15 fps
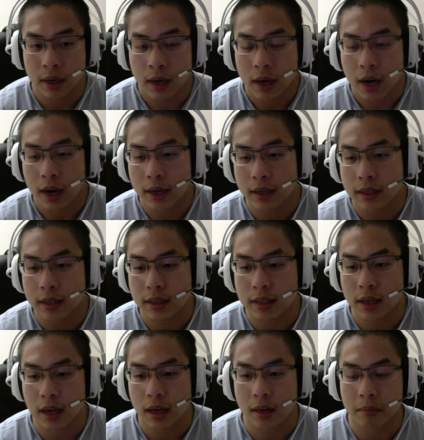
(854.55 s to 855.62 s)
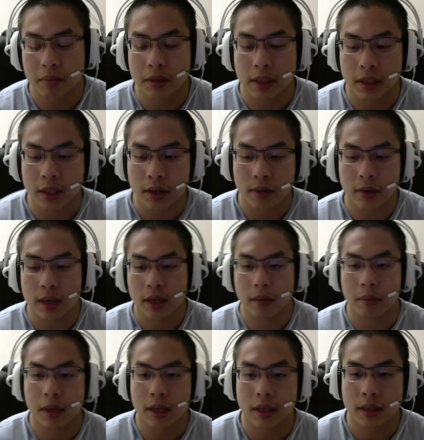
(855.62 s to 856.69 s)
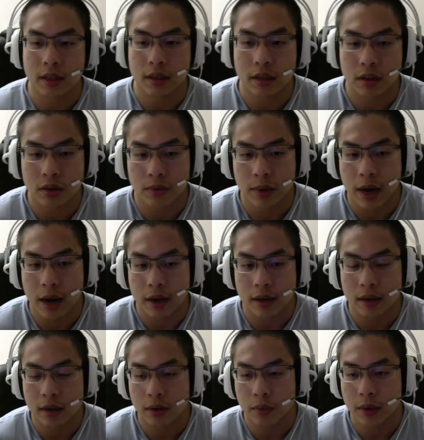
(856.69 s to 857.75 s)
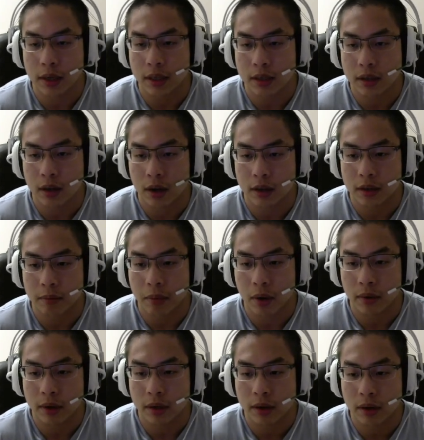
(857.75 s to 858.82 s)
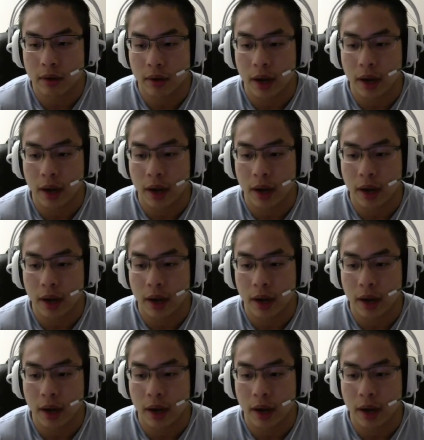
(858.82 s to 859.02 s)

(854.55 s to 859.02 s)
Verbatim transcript: I guess it's not completely greedy because he's just reacting to what he saw his opponent do,